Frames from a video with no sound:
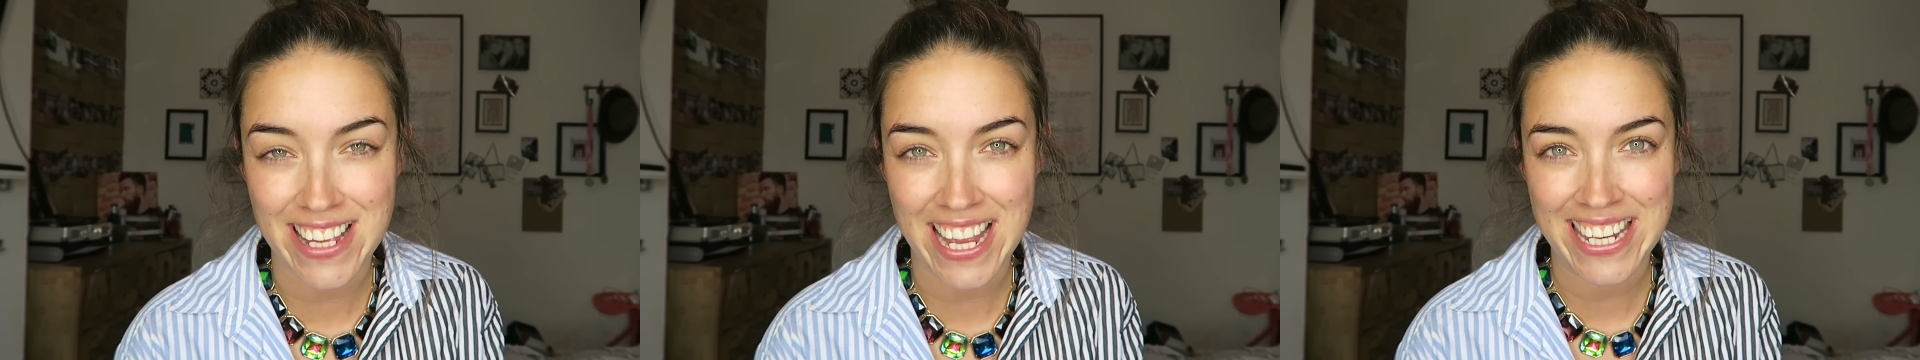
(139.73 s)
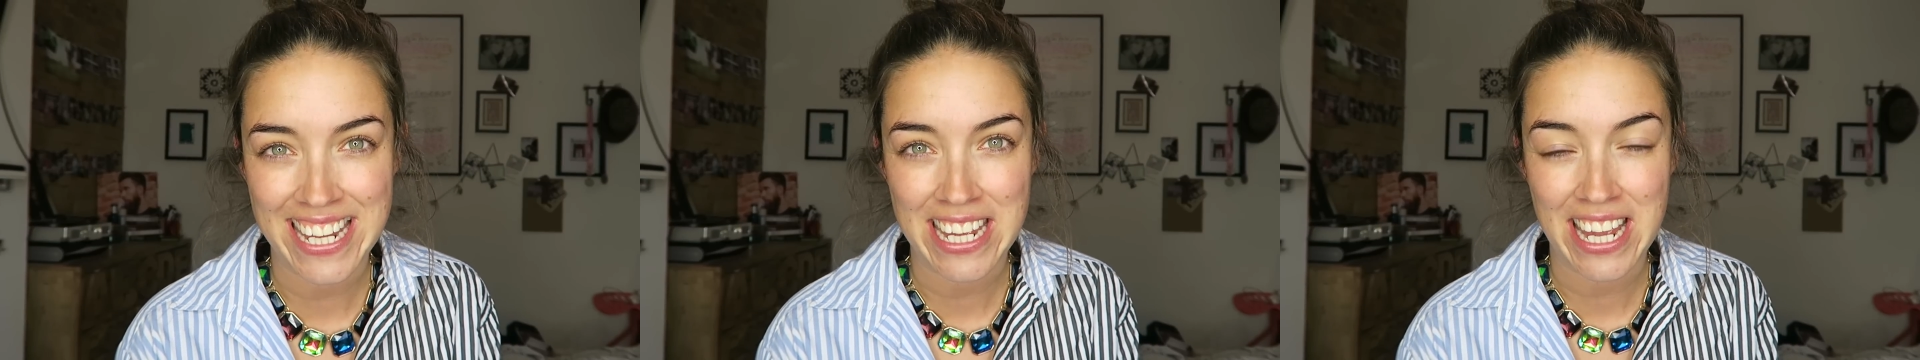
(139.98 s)

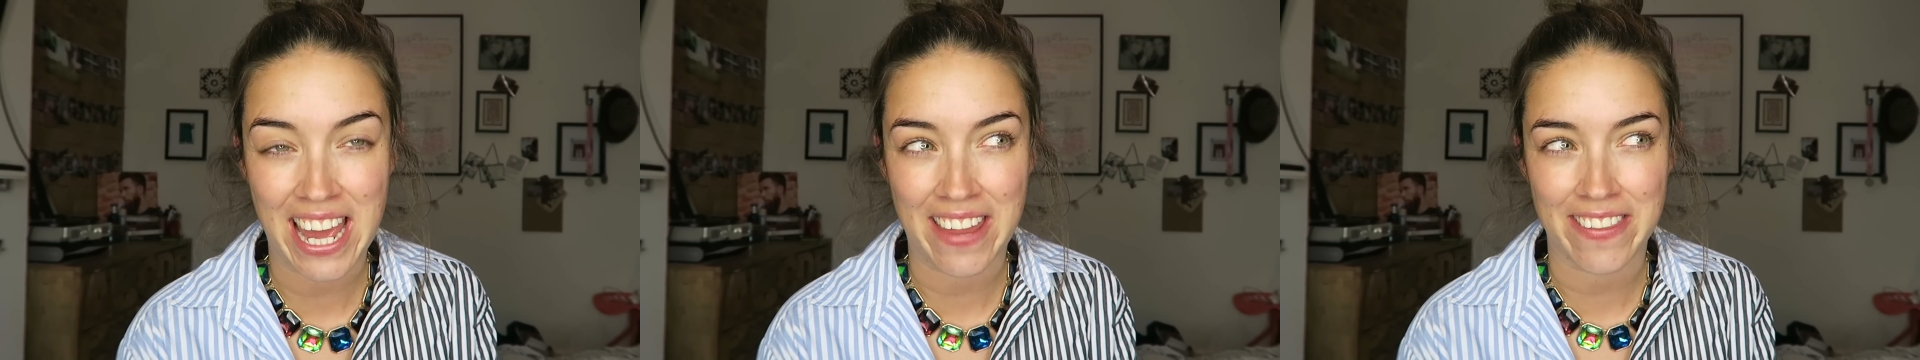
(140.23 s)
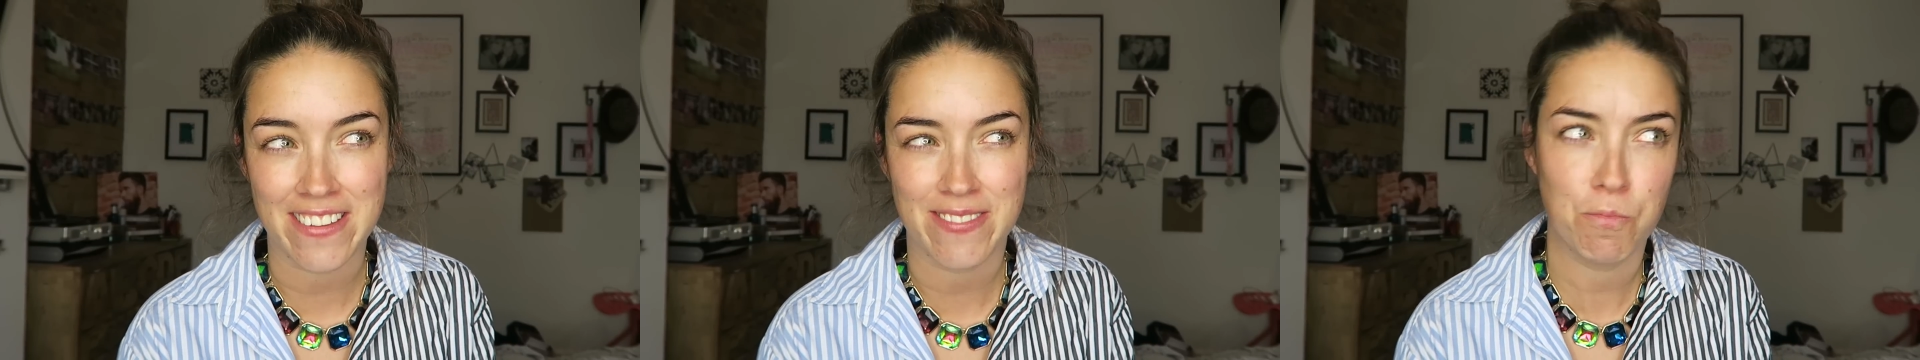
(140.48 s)
any
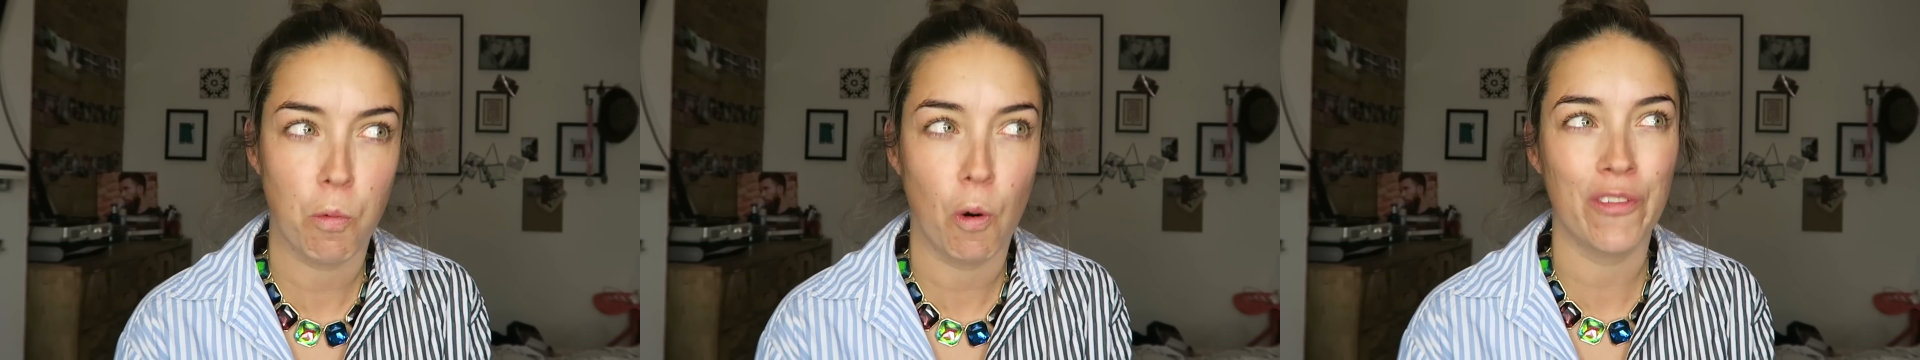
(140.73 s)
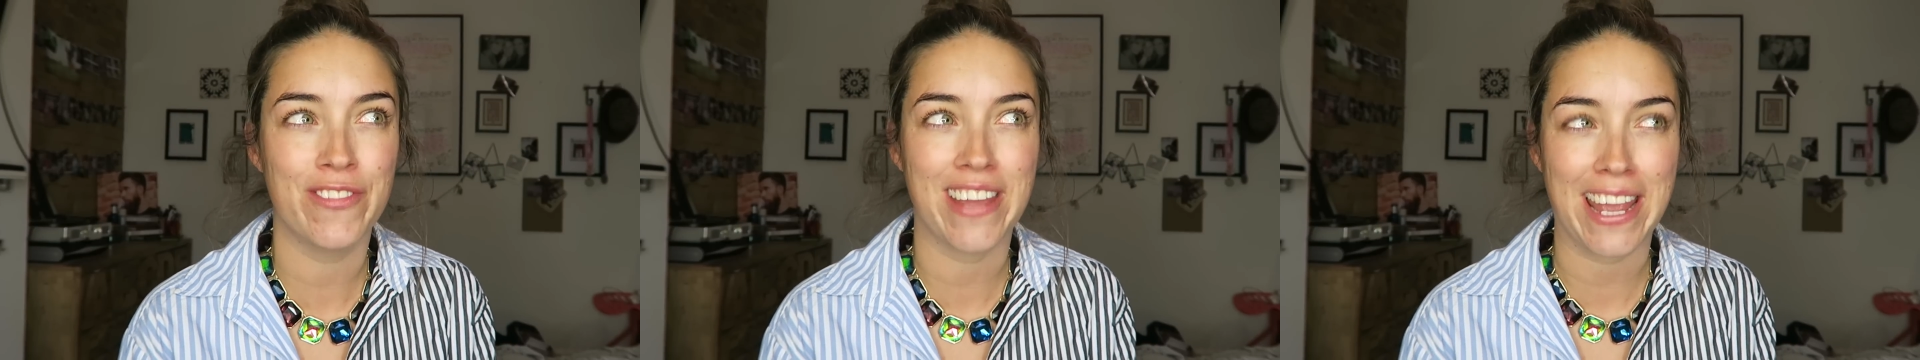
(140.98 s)
at the
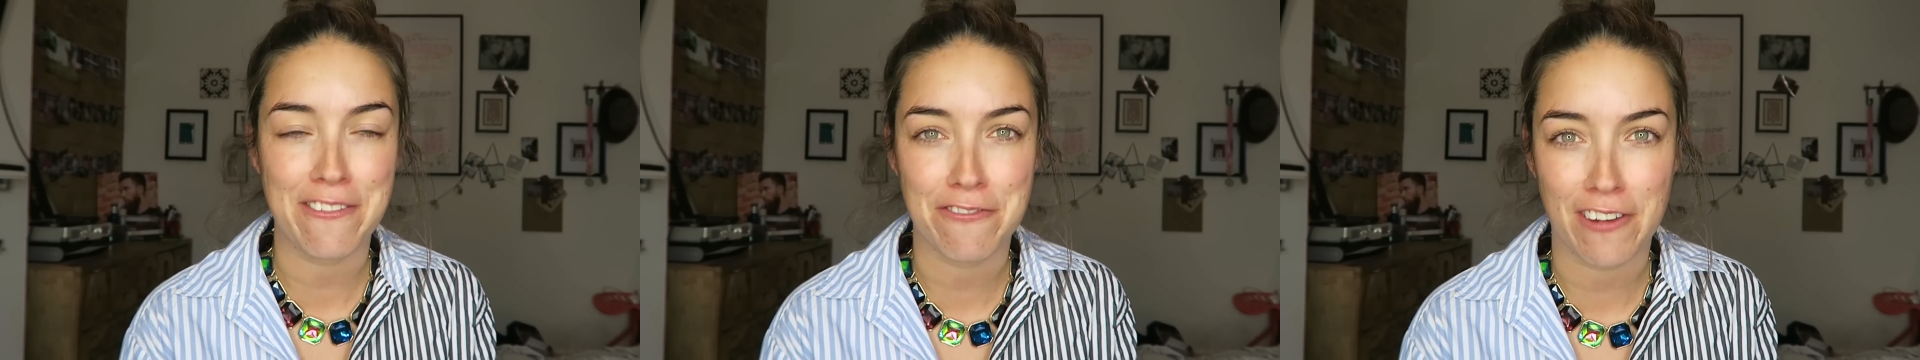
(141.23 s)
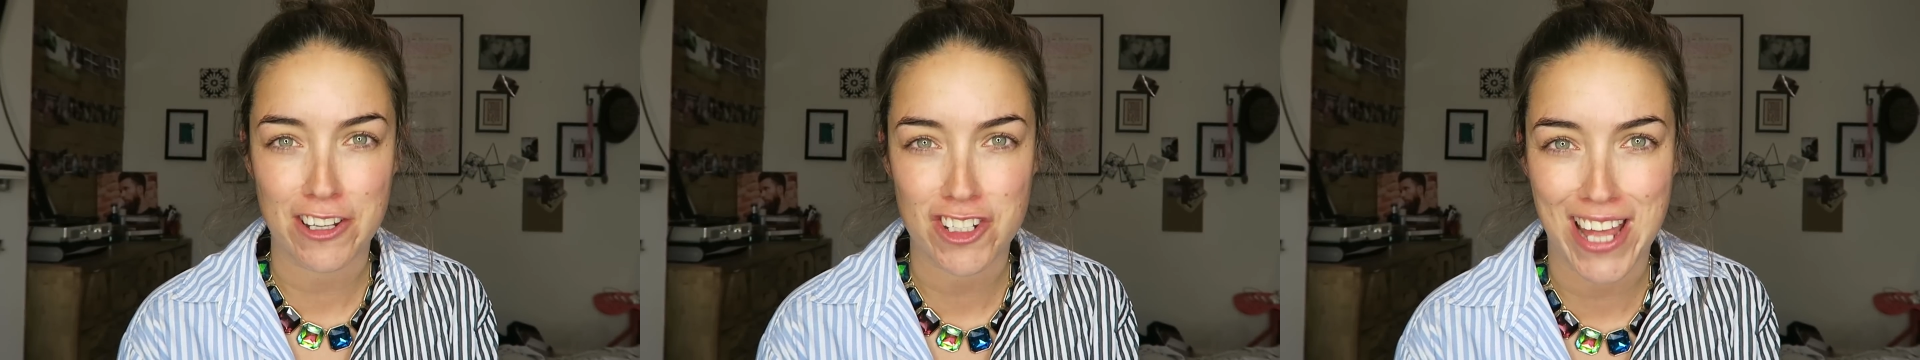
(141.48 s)
one day
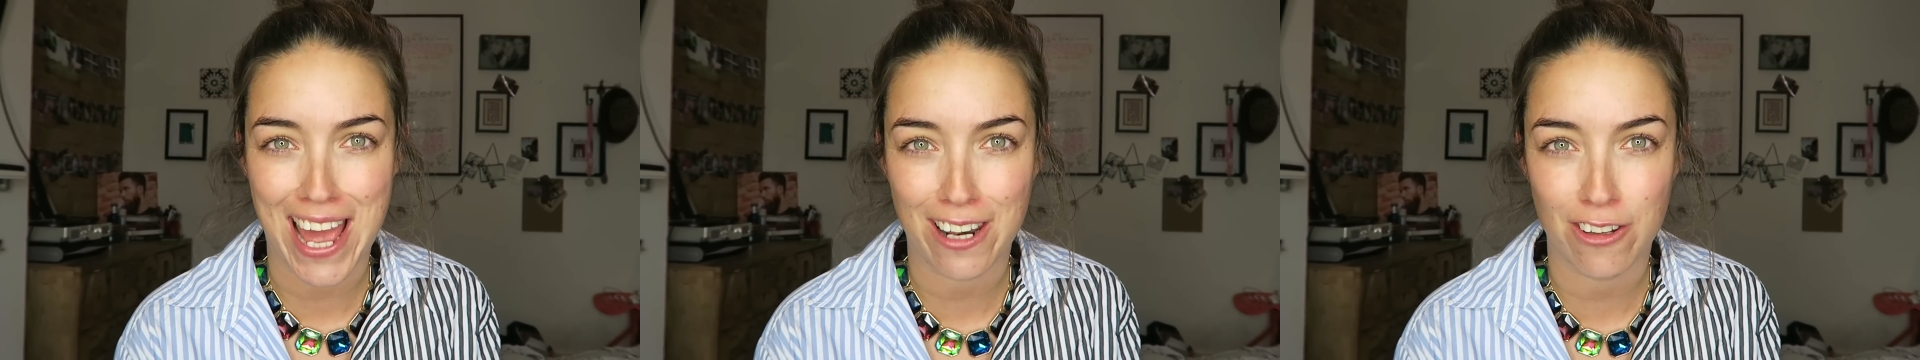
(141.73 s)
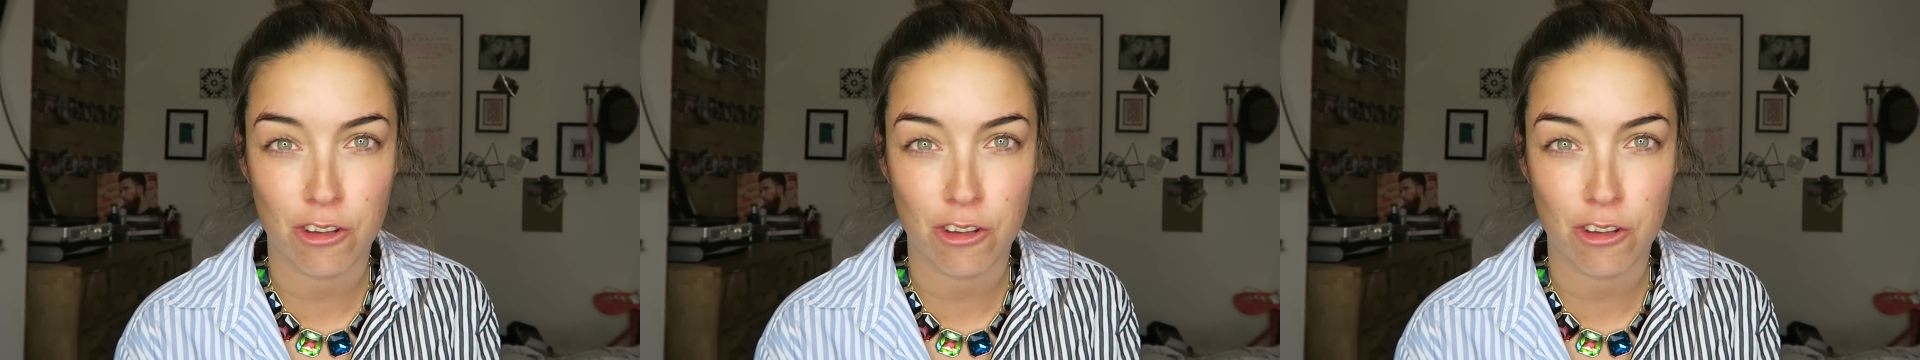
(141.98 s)
flash sale